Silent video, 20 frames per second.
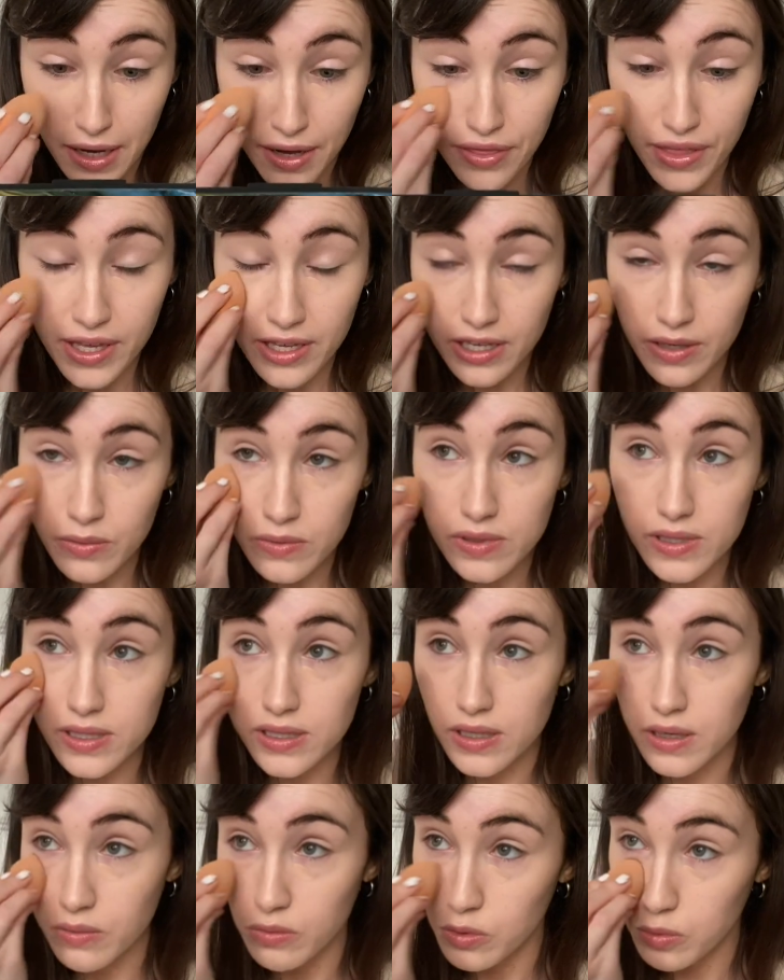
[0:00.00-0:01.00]
I think it
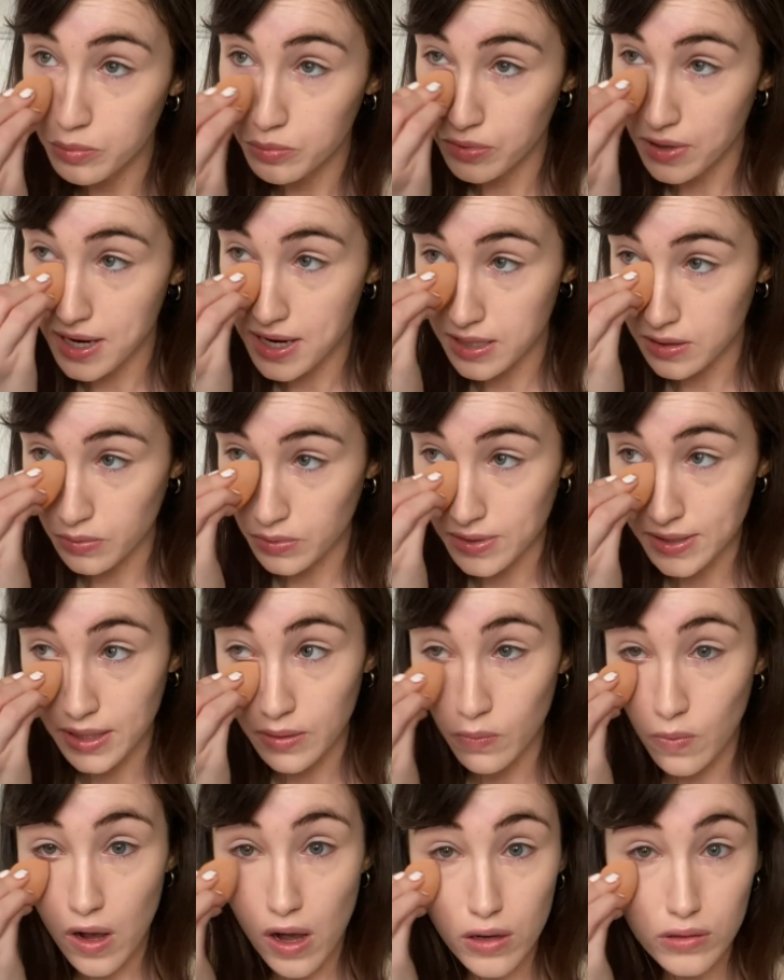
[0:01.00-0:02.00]
was, what brand was
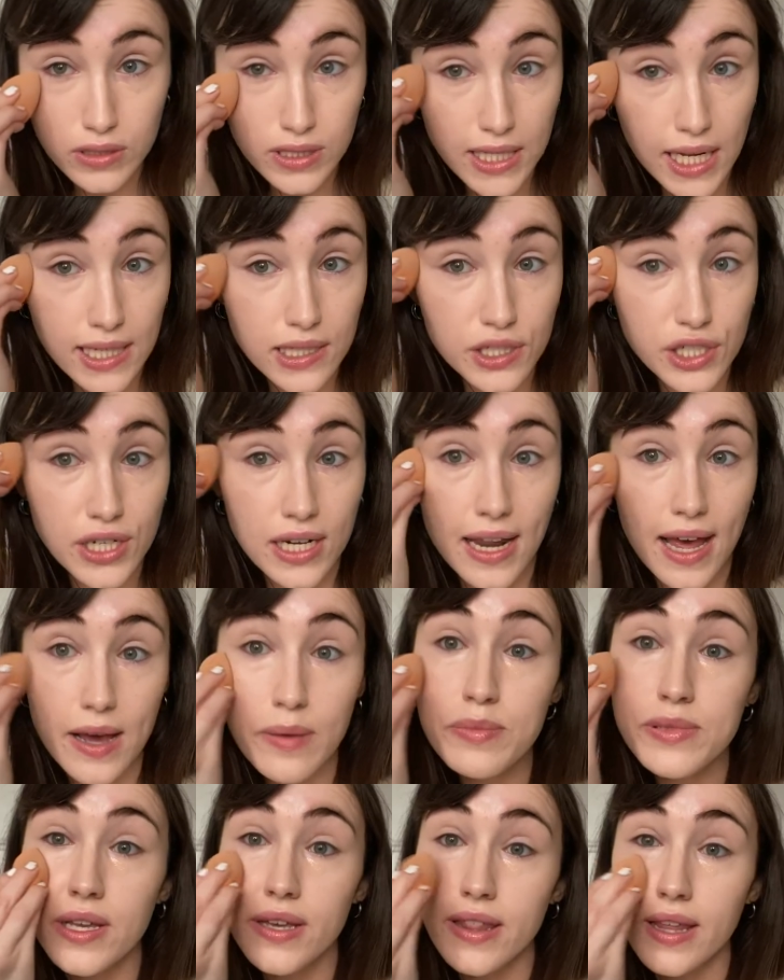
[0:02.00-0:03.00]
it, Wild Nature
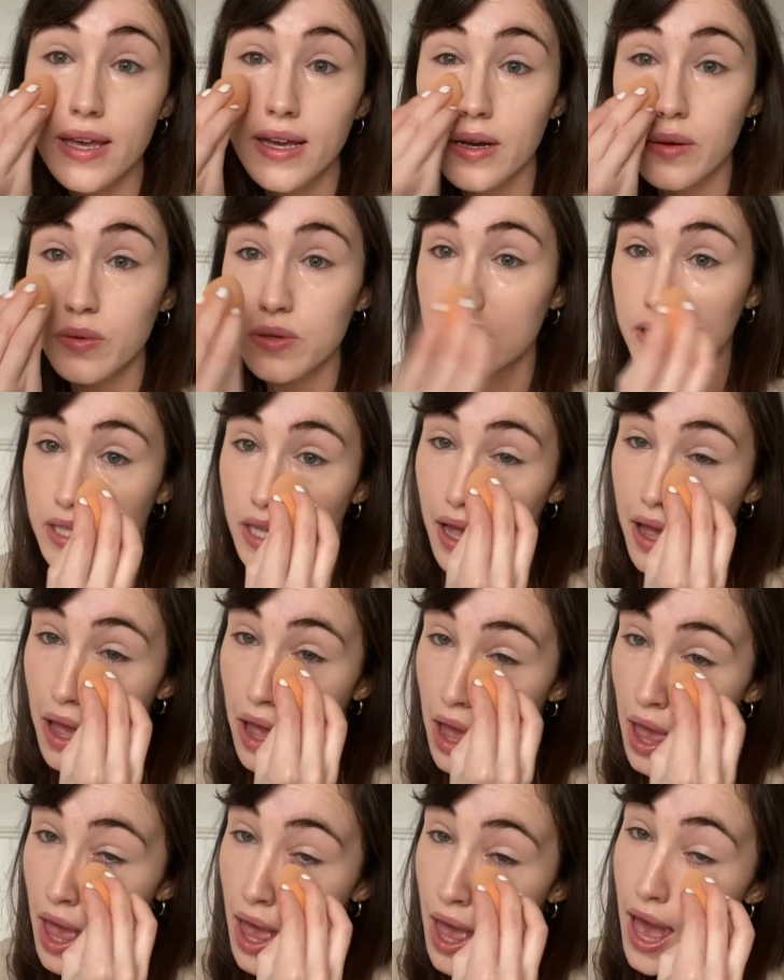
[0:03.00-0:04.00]
Labs, I think, was the
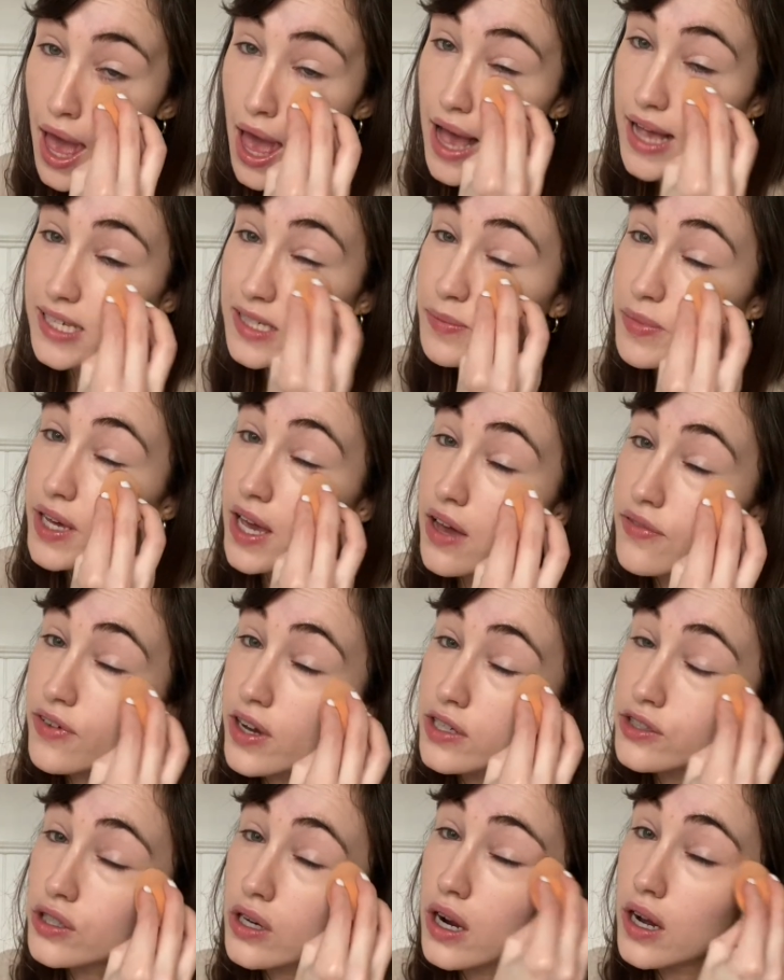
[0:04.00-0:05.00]
SPF
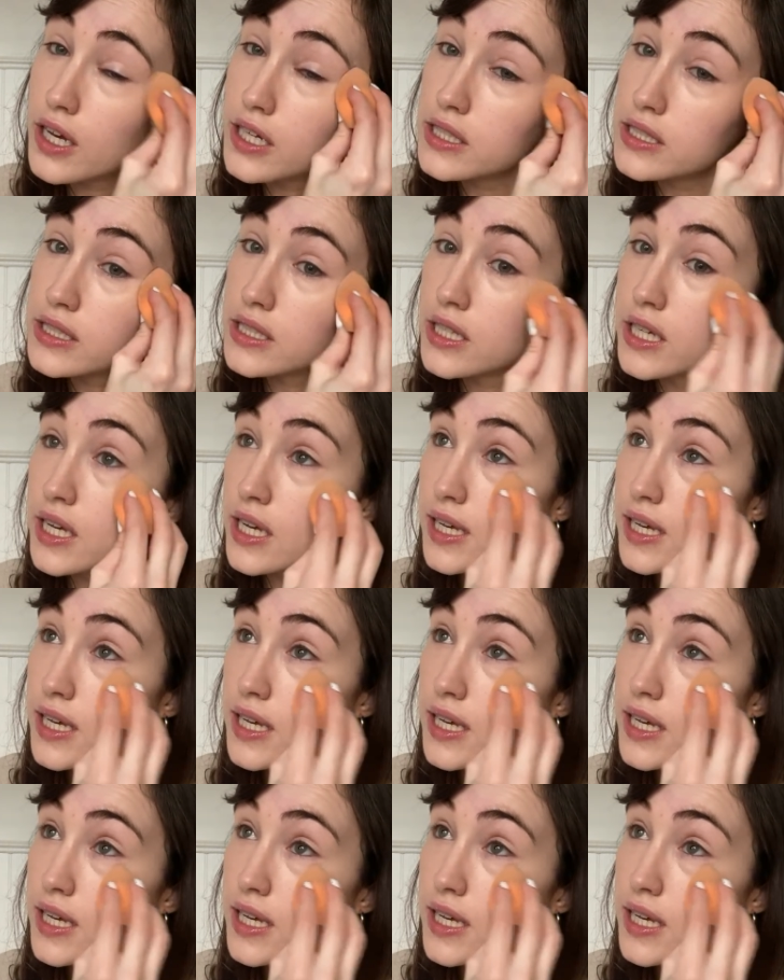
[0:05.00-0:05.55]
I tried.